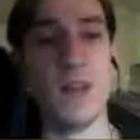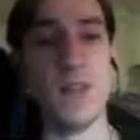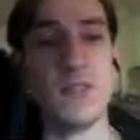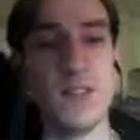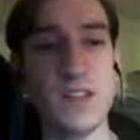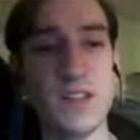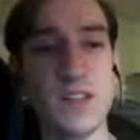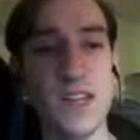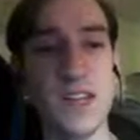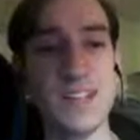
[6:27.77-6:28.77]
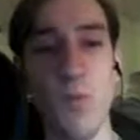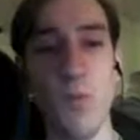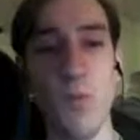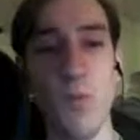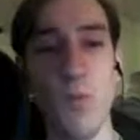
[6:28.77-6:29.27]
facilitate
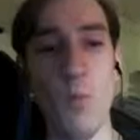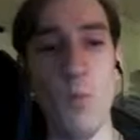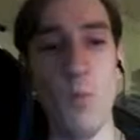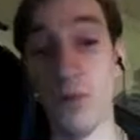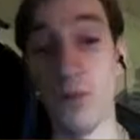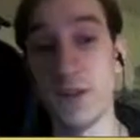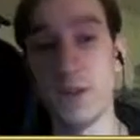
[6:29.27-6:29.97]
digging more often.